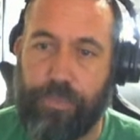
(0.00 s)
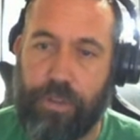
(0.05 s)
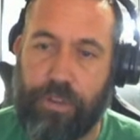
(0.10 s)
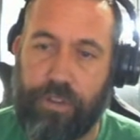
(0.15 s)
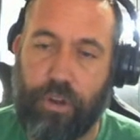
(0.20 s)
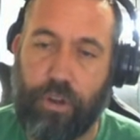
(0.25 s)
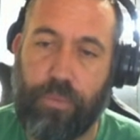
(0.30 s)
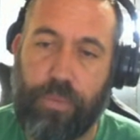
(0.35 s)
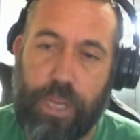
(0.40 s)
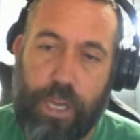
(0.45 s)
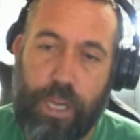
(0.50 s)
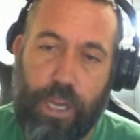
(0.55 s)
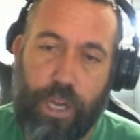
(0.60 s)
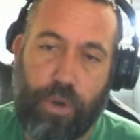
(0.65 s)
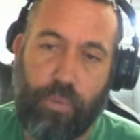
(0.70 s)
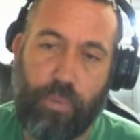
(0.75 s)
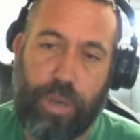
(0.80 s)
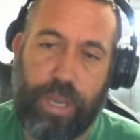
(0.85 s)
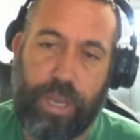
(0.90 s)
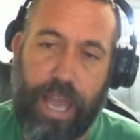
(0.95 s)
So
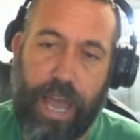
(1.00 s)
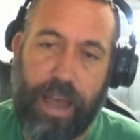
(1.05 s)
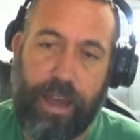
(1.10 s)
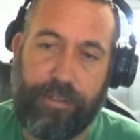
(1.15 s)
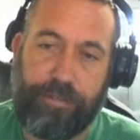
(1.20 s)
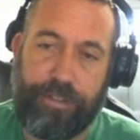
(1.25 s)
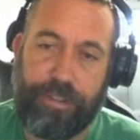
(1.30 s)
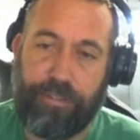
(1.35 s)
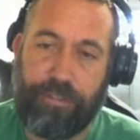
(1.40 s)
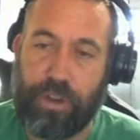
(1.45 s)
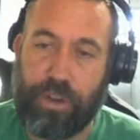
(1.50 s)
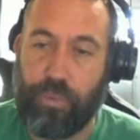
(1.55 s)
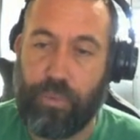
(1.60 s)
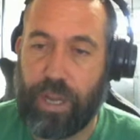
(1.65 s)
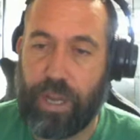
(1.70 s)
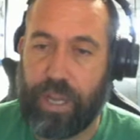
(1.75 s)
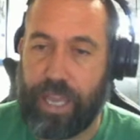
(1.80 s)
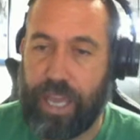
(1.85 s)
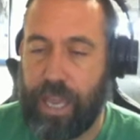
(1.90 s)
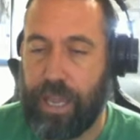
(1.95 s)
we have
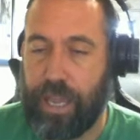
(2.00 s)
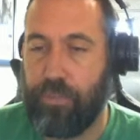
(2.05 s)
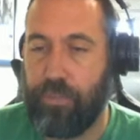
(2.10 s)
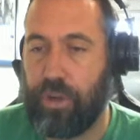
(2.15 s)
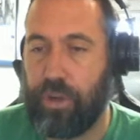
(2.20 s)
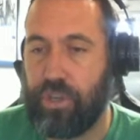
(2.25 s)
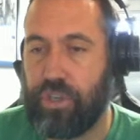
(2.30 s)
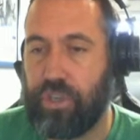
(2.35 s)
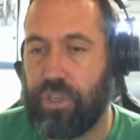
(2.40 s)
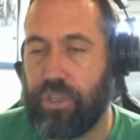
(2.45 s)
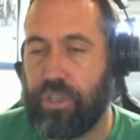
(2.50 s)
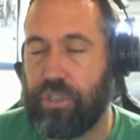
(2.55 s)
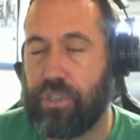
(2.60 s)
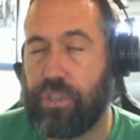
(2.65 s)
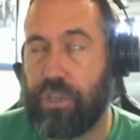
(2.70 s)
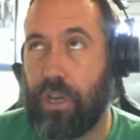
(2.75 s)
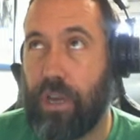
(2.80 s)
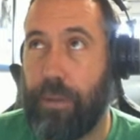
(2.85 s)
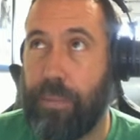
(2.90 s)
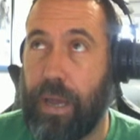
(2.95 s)
71K, which is
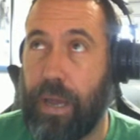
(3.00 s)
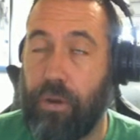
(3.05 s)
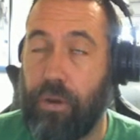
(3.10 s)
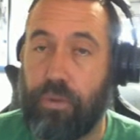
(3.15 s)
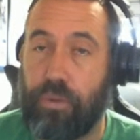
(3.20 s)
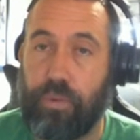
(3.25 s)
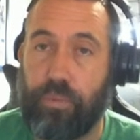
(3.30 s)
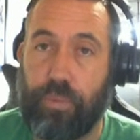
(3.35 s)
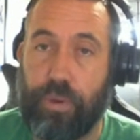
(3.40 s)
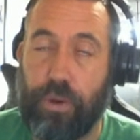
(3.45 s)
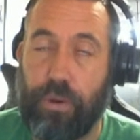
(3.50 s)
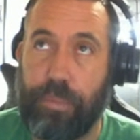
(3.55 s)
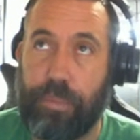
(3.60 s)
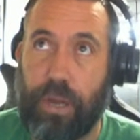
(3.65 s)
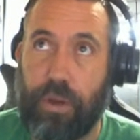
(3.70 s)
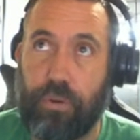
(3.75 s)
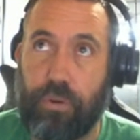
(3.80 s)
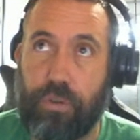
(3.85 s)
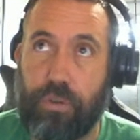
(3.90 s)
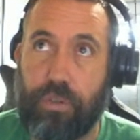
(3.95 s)
we're
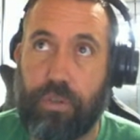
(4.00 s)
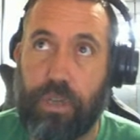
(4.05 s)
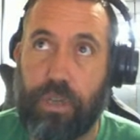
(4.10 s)
about